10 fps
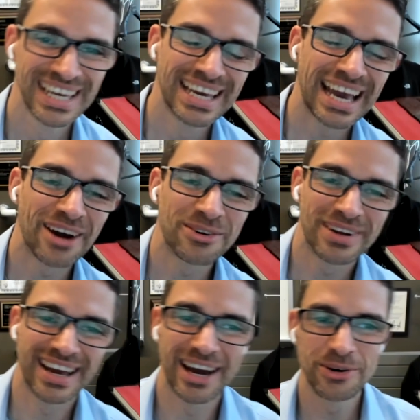
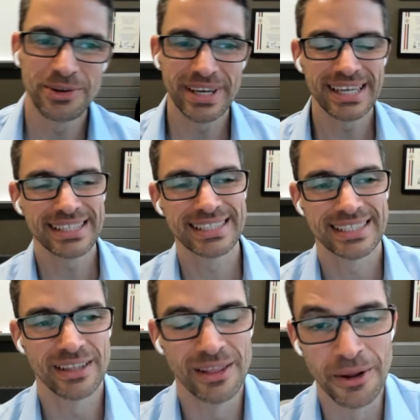How do kids
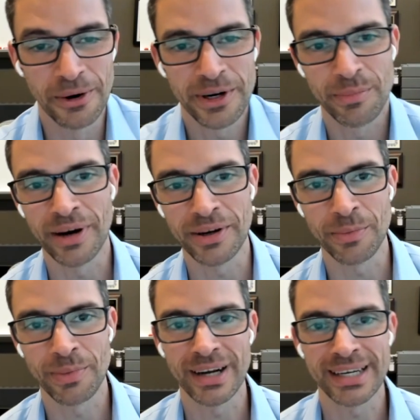learn about your
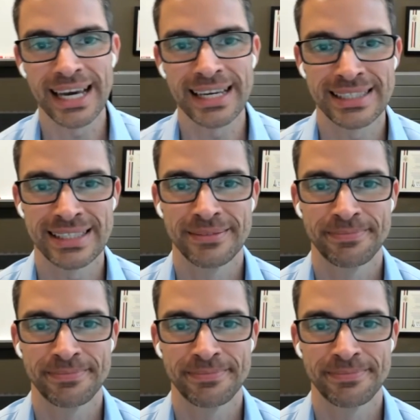podcast?